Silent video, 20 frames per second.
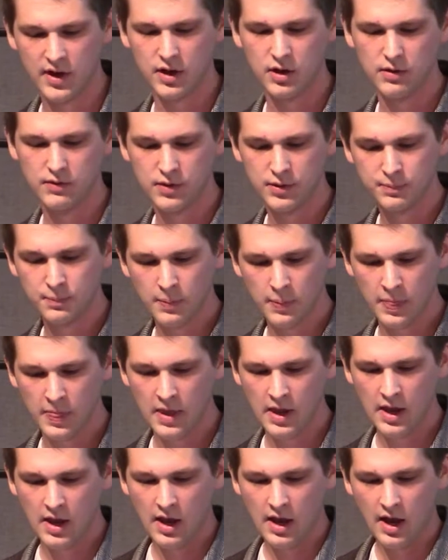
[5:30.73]
Vancouver,
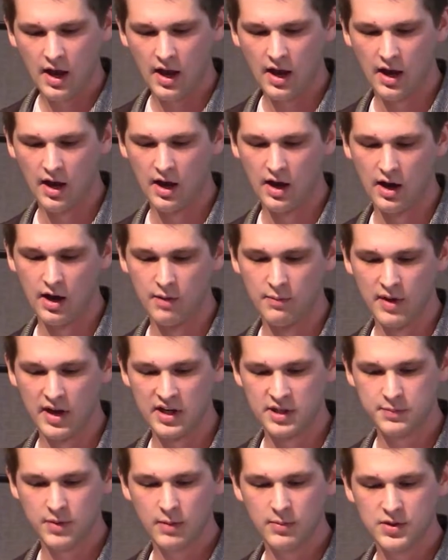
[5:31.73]
um, and
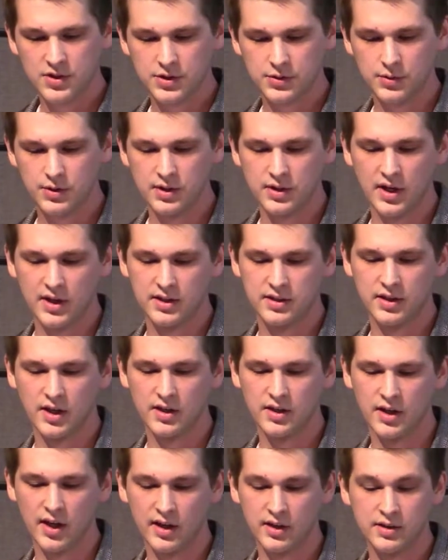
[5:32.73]
it's published through to
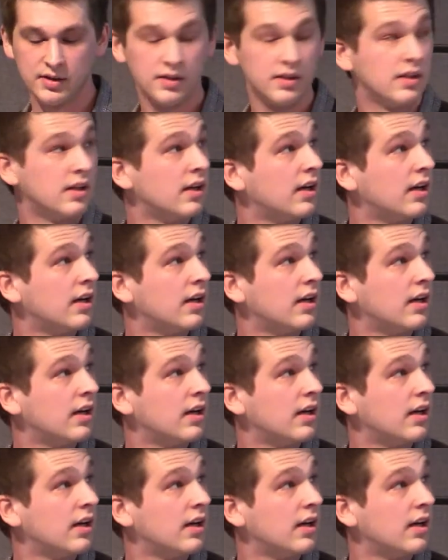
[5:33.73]
1998.